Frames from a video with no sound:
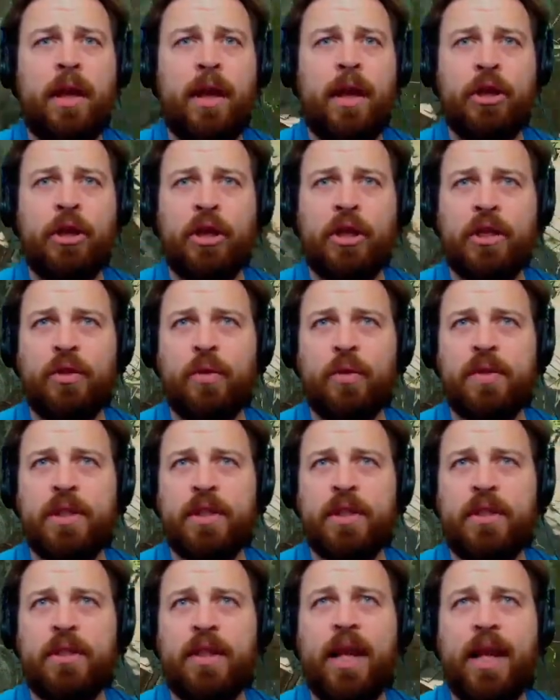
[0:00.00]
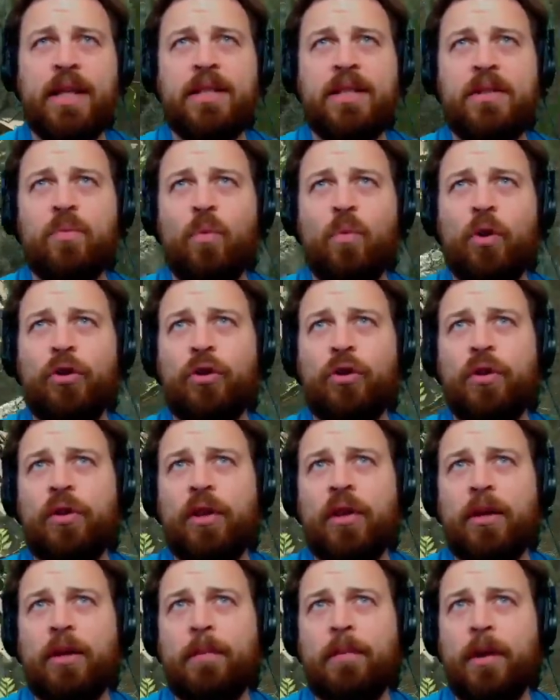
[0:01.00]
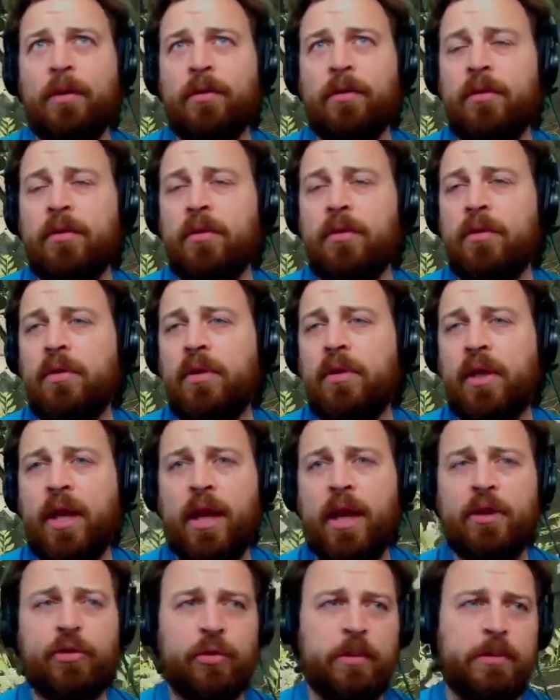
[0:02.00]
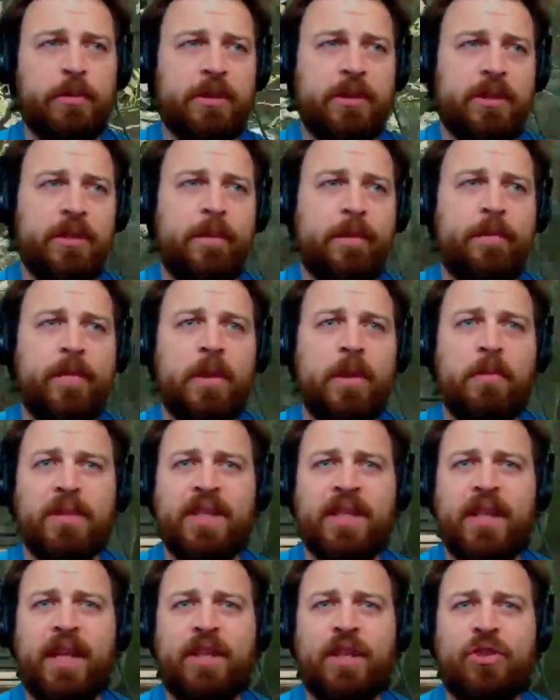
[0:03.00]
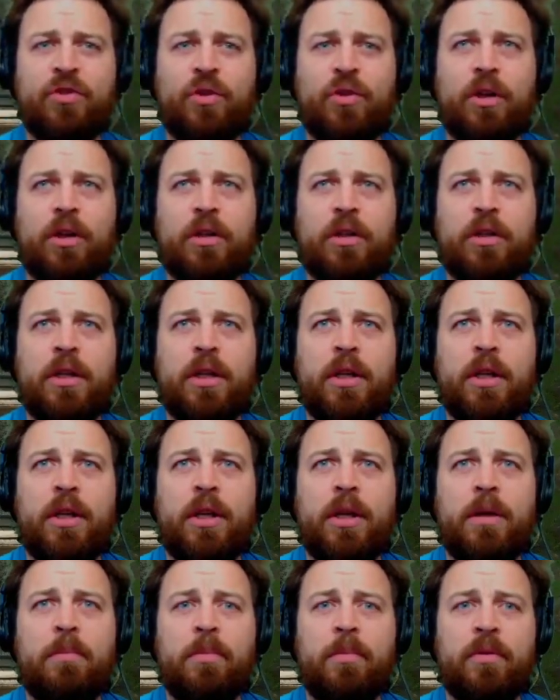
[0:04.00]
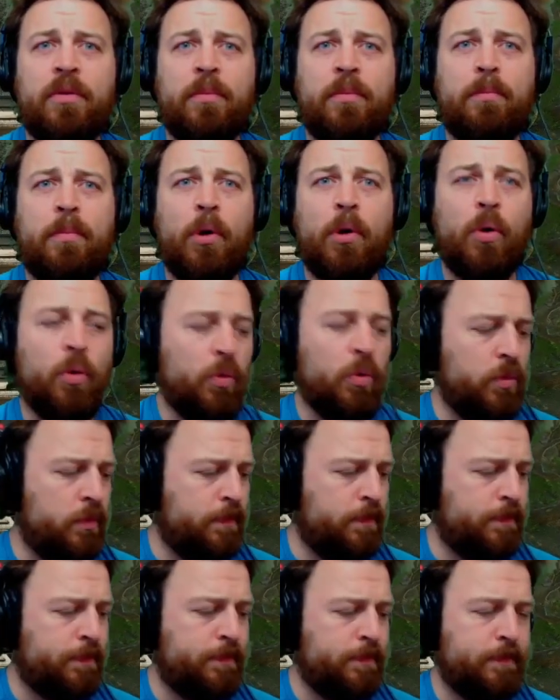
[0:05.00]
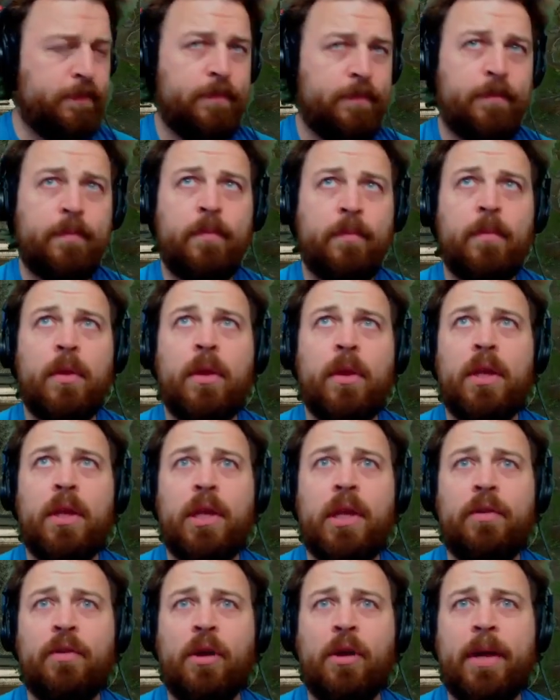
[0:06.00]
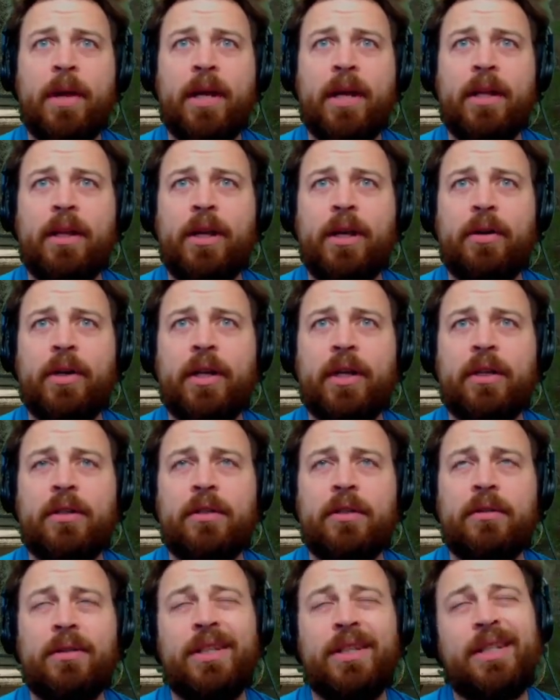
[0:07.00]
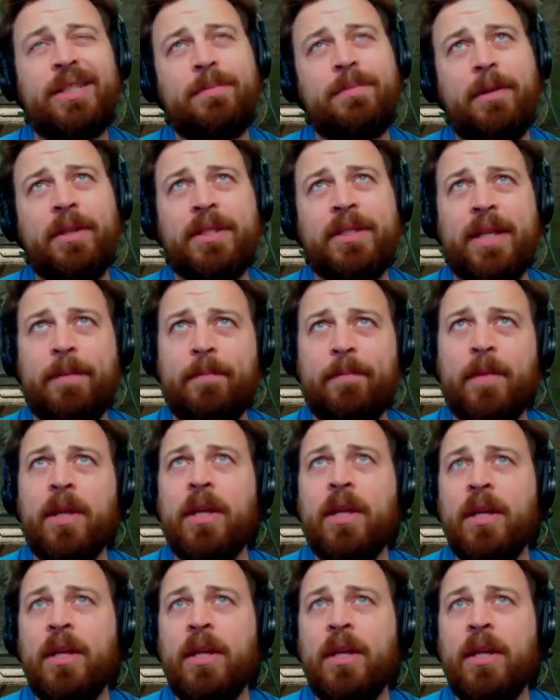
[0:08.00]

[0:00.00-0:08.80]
And you can use it. That's one good thing about the cantrips. But it's not that strong. But the bow, Even on my cleric, it's about the same.